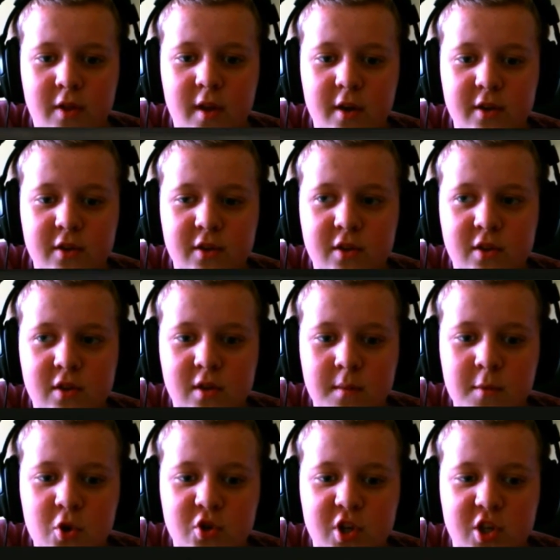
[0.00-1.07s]
The the
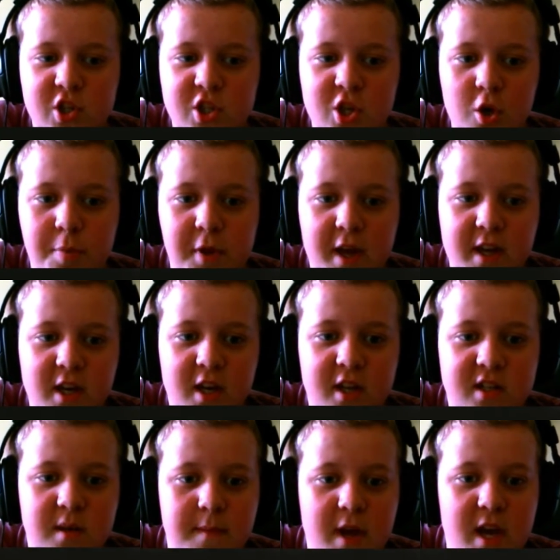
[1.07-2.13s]
music is still playing and
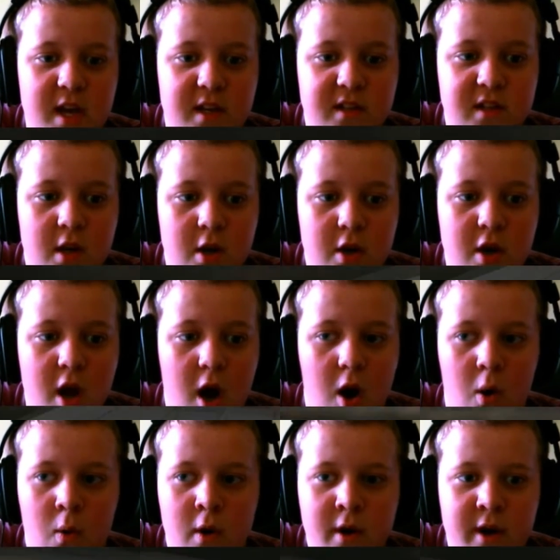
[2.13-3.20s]
it's a maze.
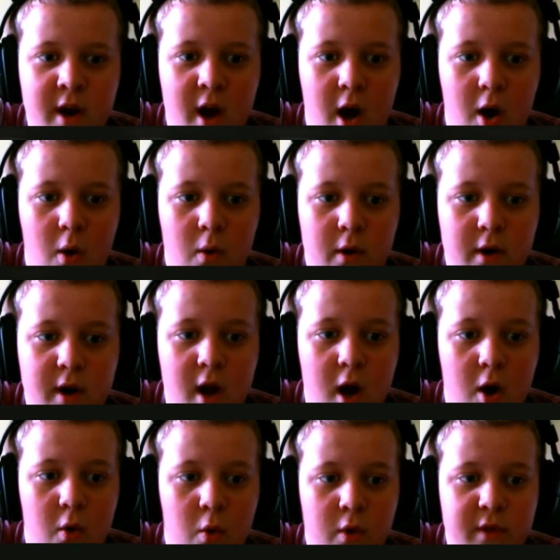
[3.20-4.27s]
No, no,
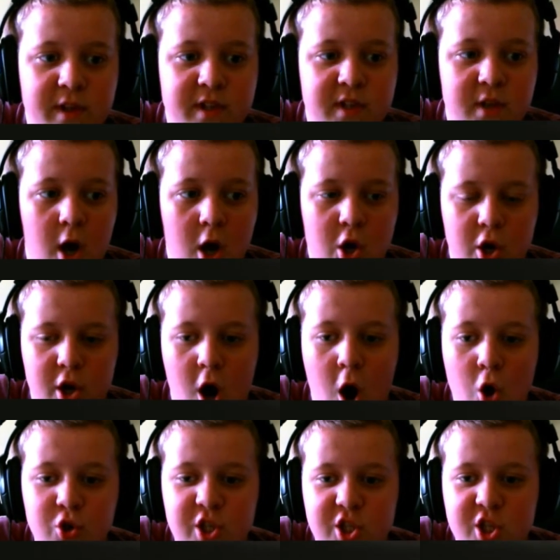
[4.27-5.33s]
no. This is not good.
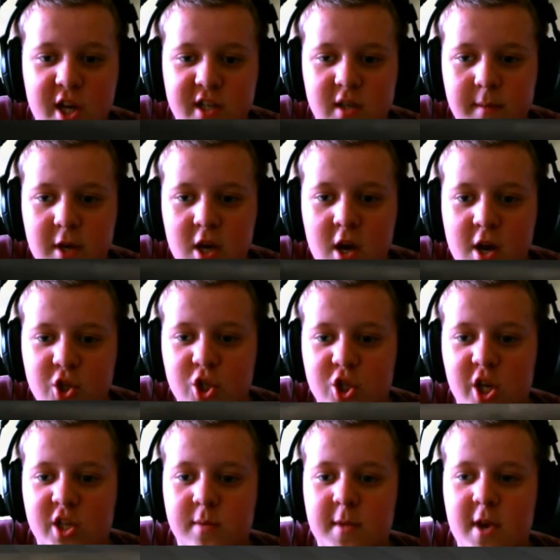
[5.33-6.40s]
Oh, she's chasing me.
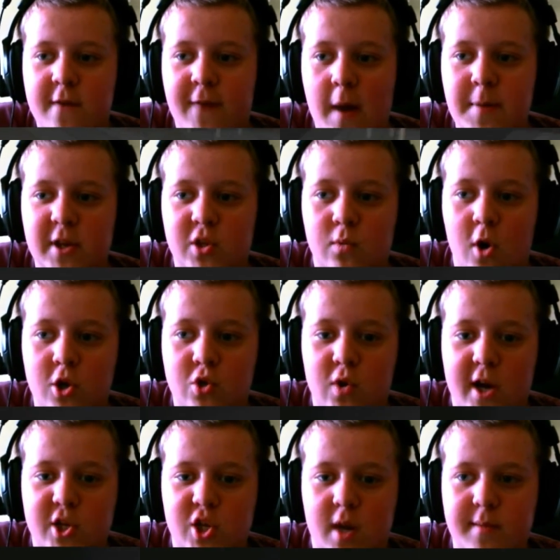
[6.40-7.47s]
She's chasing me. If I pick the wrong
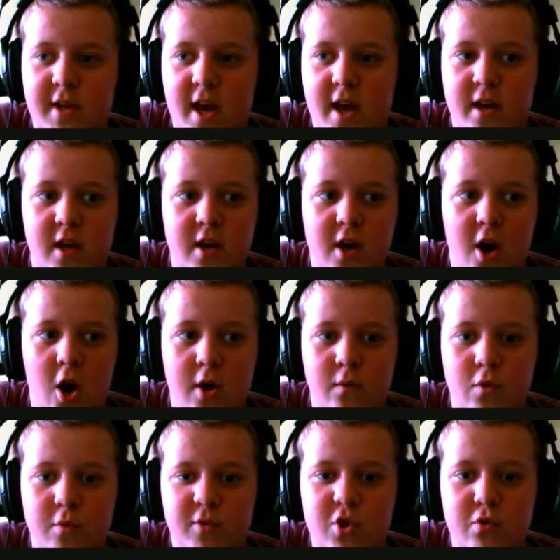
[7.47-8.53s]
direction, I'm dead. On
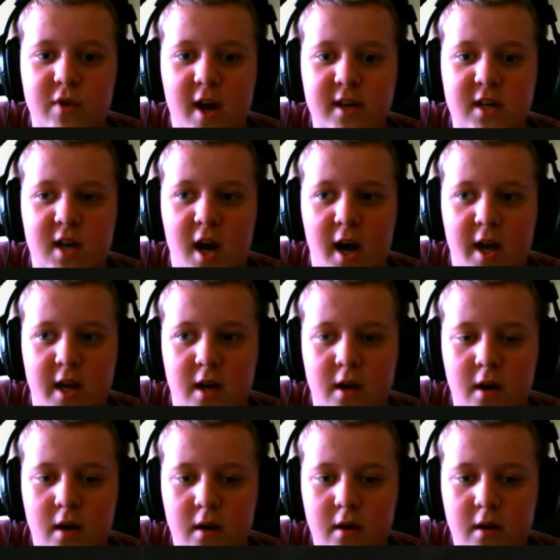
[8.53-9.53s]
room 299.